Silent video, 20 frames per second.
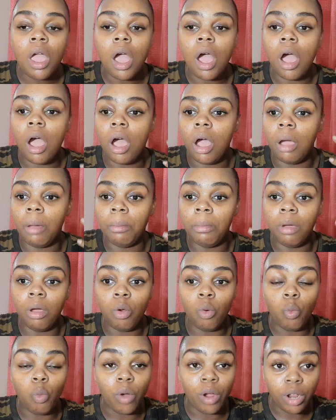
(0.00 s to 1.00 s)
um,
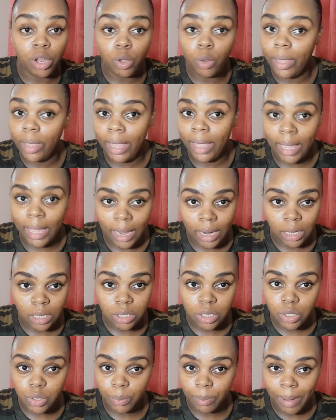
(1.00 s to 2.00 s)
where you can get
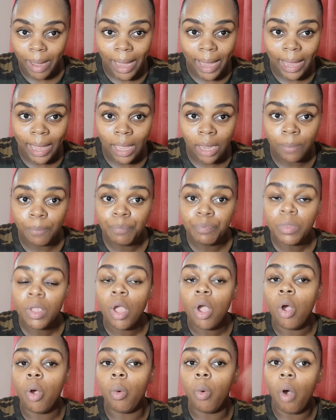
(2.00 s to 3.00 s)
it to buy it,
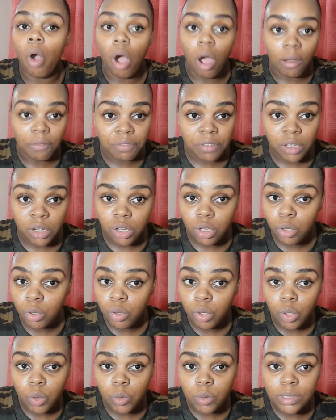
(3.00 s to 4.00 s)
how often you
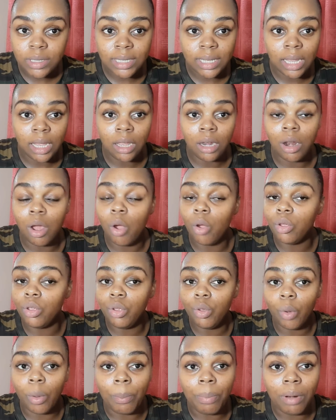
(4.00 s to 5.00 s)
use it, how
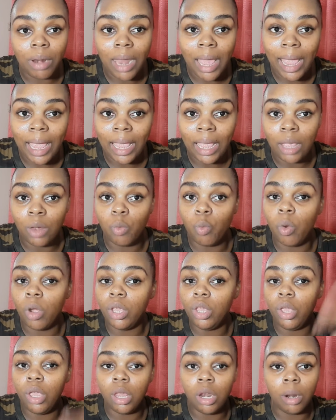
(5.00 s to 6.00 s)
you apply it, what
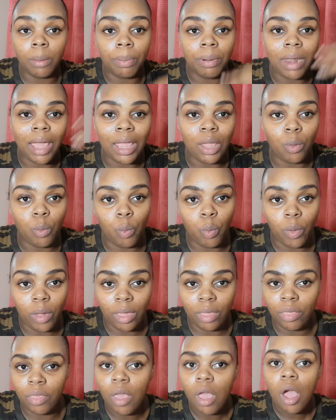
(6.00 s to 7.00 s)
you can apply it
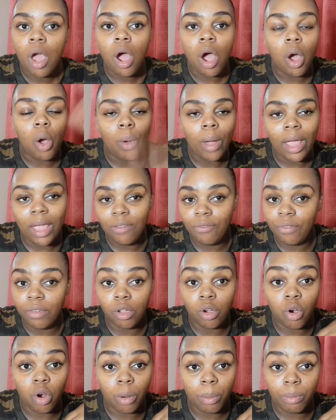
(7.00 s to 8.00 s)
with, how I've
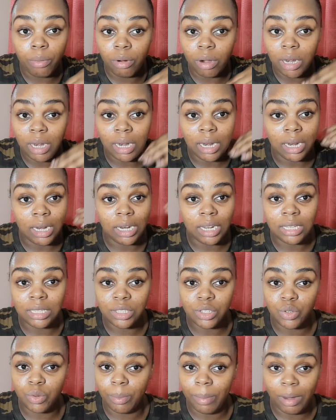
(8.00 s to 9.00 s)
incorporated it
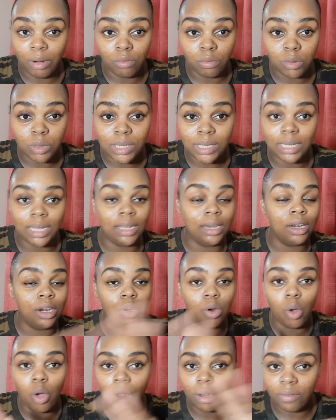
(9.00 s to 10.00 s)
into my routine and
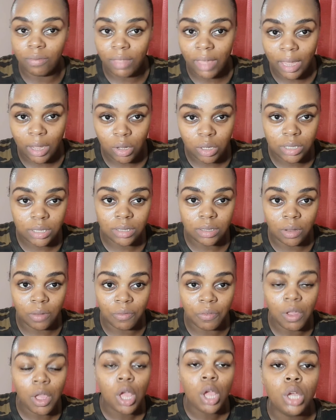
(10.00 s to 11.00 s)
all of that good stuff.
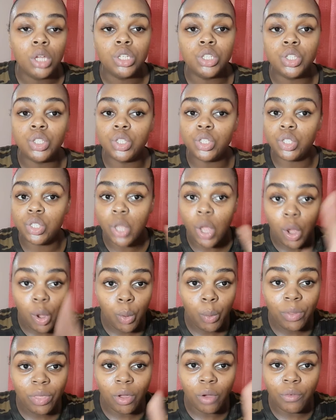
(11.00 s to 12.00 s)
So
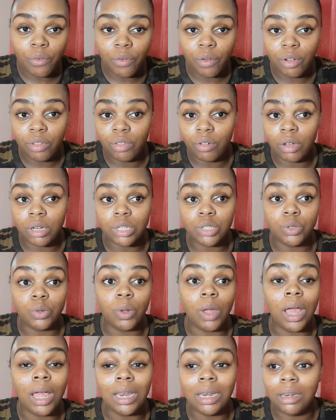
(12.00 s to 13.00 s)
without further ado,
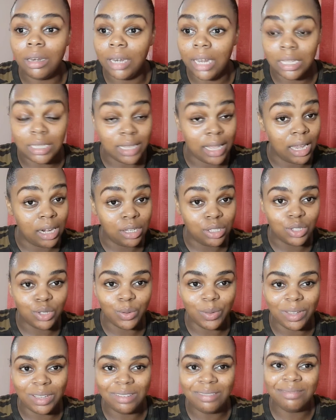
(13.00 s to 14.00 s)
uh, let's get
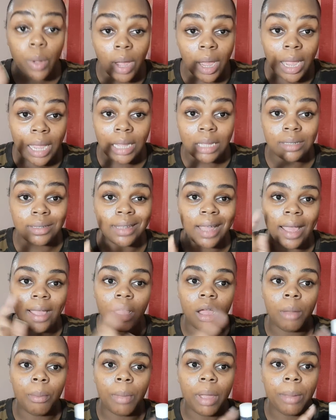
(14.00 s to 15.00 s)
into it. Guys, I
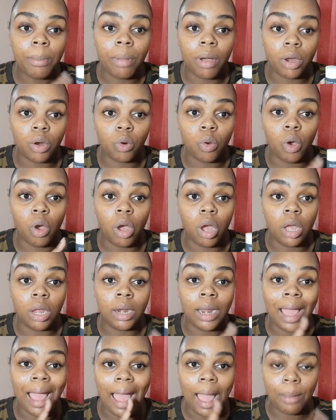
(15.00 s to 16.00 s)
got my bottle
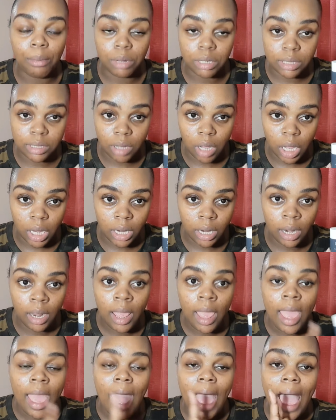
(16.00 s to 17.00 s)
on Amazon
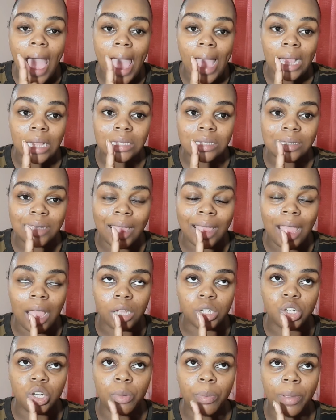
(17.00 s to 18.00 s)
and I
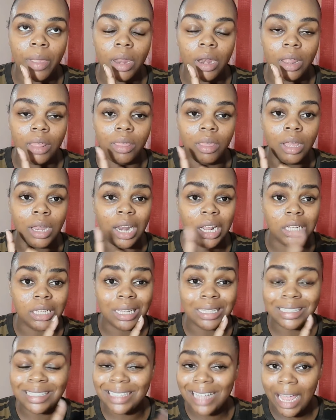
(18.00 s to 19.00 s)
actually paid I think like
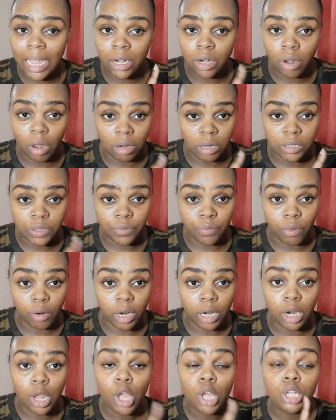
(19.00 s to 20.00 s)
$10 for
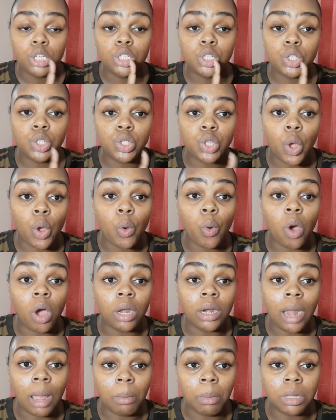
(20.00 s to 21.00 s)
it. So
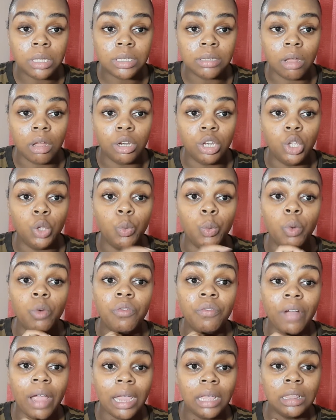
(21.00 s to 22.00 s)
on Amazon, you will
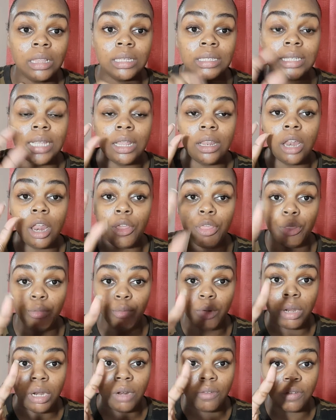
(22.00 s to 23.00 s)
find this in
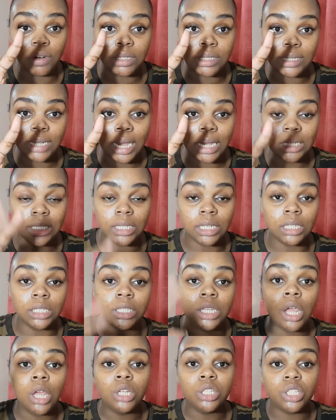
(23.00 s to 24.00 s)
three different sizes.
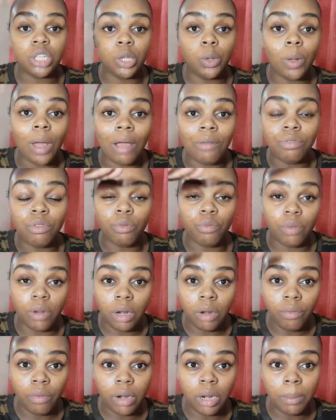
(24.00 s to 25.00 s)
So you have the
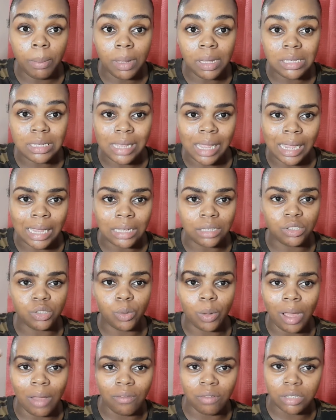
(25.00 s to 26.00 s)
really, really big size, you
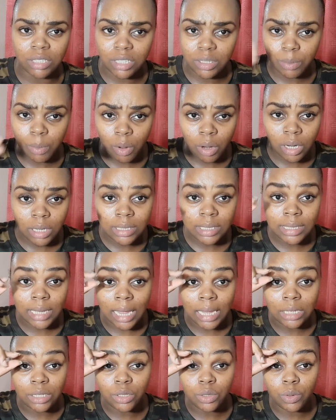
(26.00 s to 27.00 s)
have a smaller
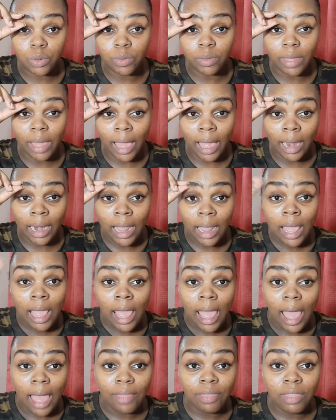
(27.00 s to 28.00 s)
size to that,
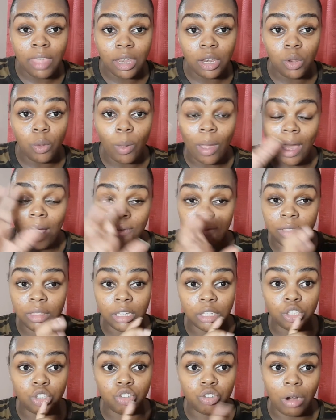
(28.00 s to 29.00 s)
and then you have
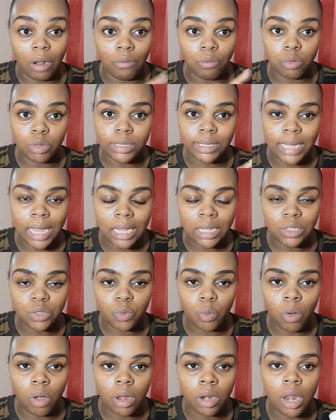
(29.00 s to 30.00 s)
this travel size
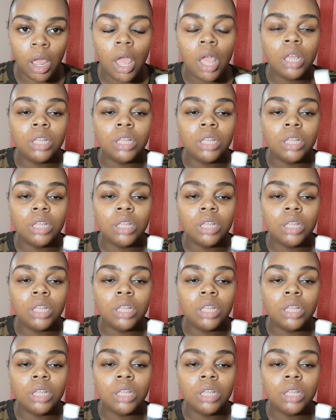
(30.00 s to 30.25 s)
one